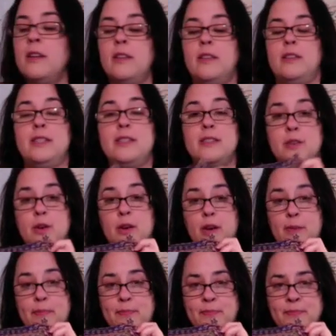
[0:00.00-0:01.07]
This is a
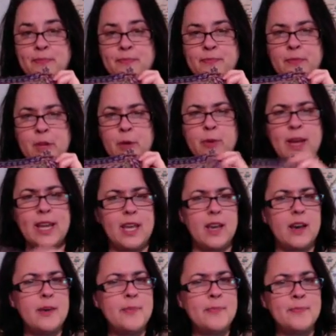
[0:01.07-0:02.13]
Regia.